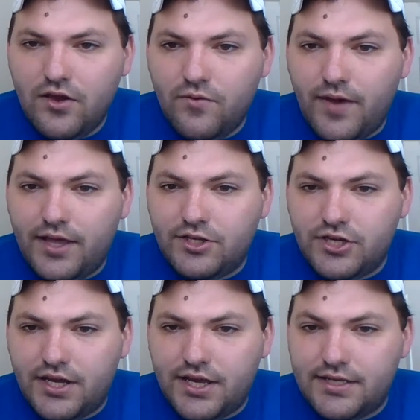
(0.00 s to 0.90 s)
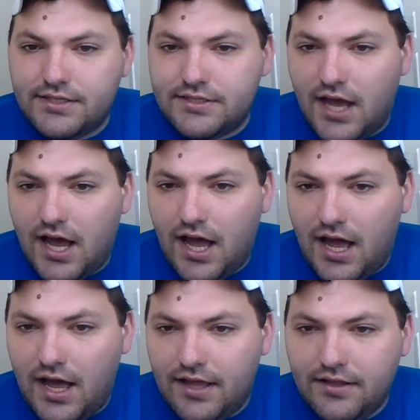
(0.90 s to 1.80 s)
which is
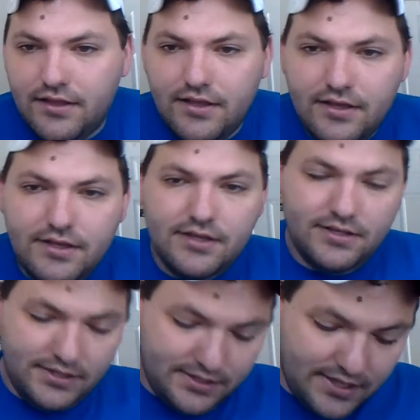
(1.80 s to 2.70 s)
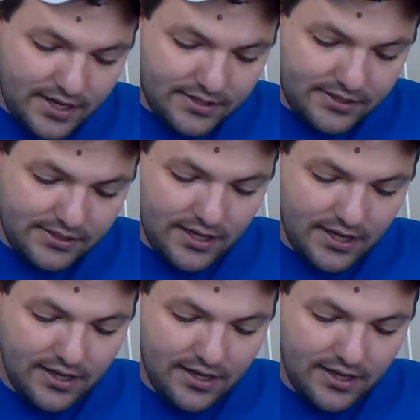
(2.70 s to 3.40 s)
6.